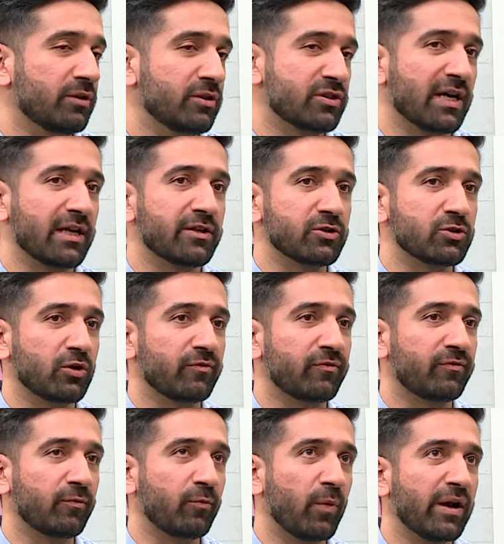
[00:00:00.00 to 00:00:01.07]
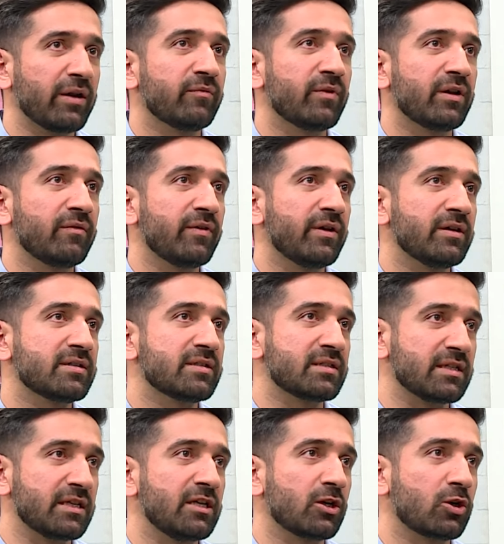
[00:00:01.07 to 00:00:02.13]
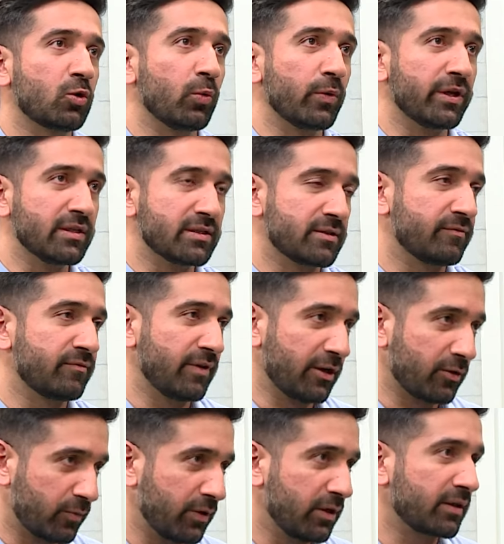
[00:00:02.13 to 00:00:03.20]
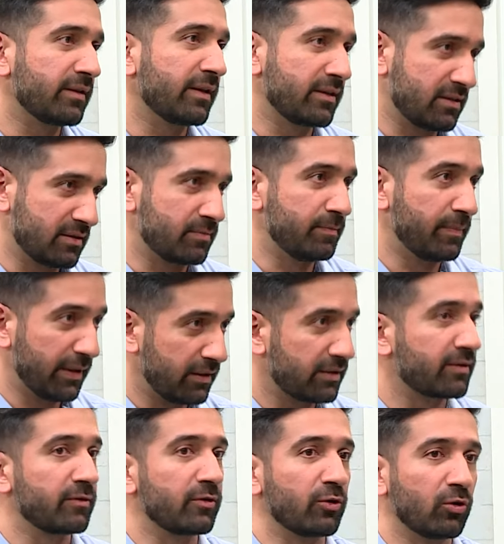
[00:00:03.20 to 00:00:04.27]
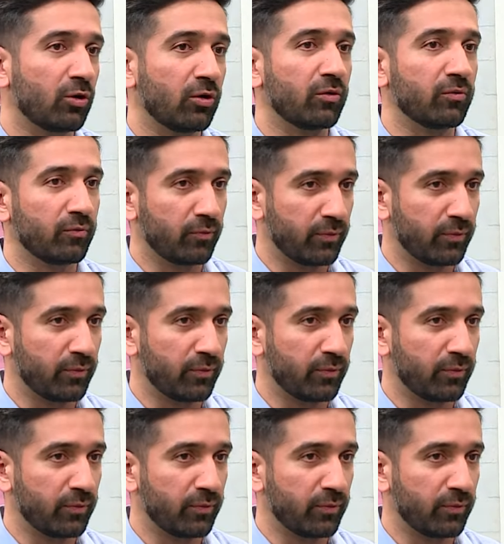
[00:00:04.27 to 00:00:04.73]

the challenge of when will we see a cohesive network that is built, you know,